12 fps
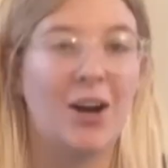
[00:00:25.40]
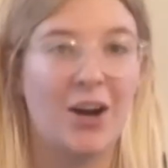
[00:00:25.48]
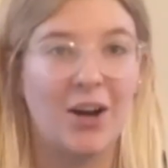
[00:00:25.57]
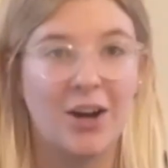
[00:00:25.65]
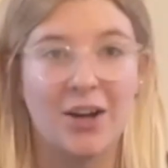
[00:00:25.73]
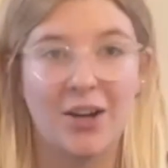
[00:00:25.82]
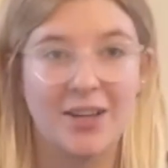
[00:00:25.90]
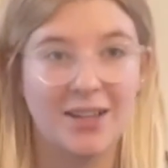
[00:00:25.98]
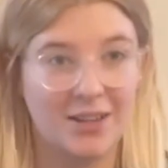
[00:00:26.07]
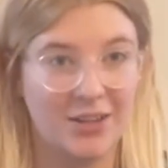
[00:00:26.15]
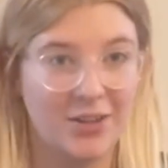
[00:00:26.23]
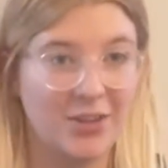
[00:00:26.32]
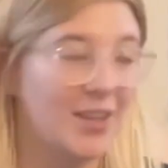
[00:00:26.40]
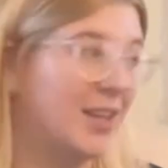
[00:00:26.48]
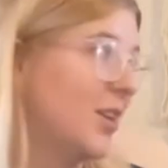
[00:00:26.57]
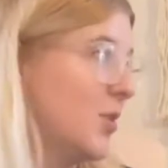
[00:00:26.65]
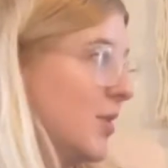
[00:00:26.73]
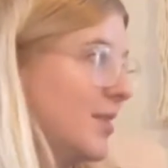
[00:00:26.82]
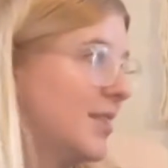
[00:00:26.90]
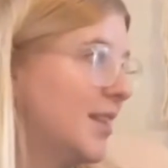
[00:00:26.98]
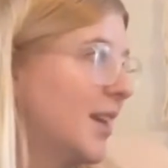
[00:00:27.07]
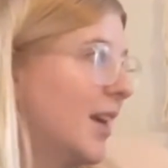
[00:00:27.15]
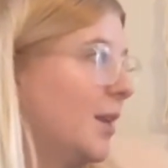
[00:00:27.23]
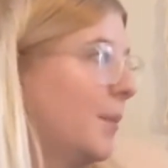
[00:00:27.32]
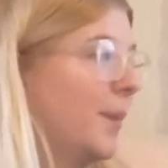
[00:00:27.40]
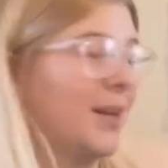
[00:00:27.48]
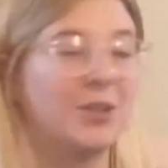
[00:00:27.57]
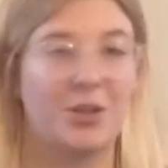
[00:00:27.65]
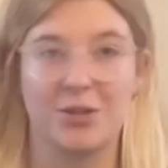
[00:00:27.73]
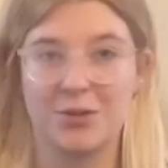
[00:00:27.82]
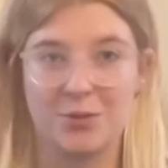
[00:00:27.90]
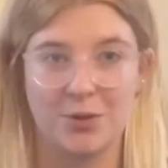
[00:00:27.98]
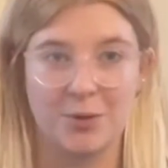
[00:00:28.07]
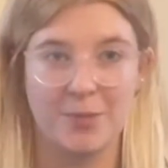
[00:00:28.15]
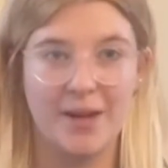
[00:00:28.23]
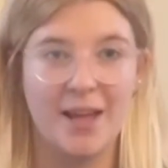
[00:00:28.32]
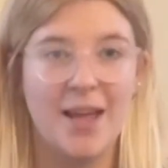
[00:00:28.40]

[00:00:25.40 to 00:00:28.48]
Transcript: are clearly, you can see, in my daughter's room